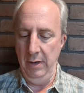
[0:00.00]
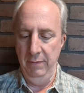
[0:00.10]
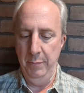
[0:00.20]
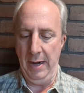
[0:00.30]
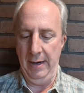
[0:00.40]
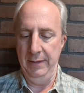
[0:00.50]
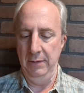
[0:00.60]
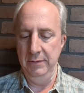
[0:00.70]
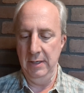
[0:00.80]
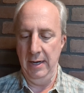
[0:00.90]
of the path
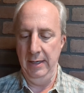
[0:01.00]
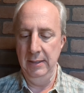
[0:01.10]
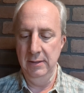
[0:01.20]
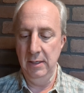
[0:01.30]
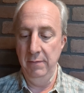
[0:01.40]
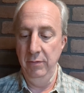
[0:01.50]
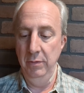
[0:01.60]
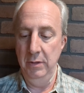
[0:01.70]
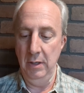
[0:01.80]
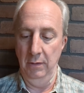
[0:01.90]
outside instead of through
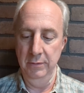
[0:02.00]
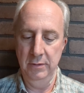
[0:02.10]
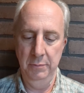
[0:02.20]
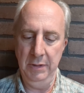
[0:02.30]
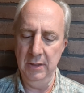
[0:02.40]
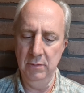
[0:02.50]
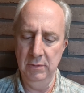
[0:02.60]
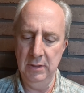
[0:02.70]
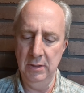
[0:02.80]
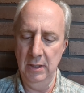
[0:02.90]
the tunnels because it
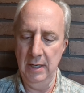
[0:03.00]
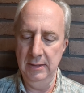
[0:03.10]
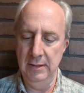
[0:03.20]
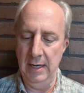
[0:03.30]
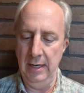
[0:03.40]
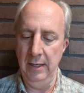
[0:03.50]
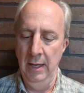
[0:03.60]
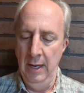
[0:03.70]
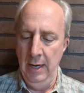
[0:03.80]
was such a nice day,